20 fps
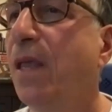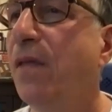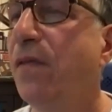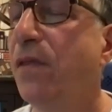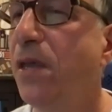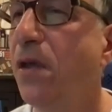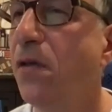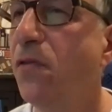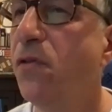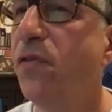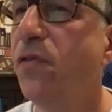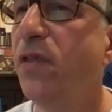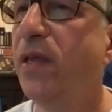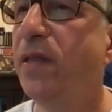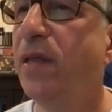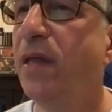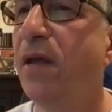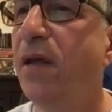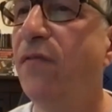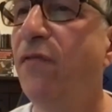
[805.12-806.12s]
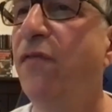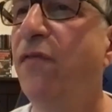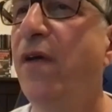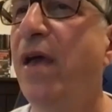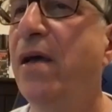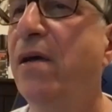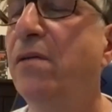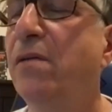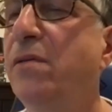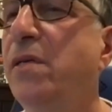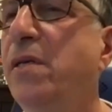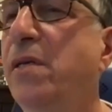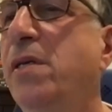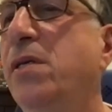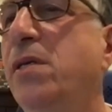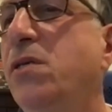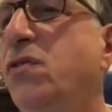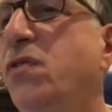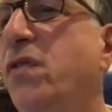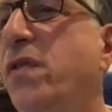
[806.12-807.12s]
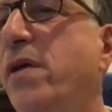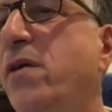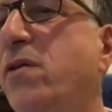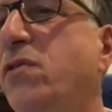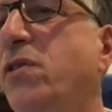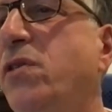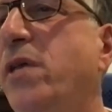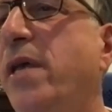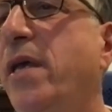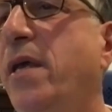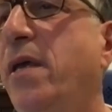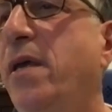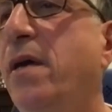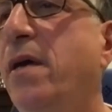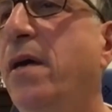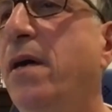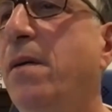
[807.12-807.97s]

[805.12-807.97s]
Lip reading: The other thing that I've found is there's a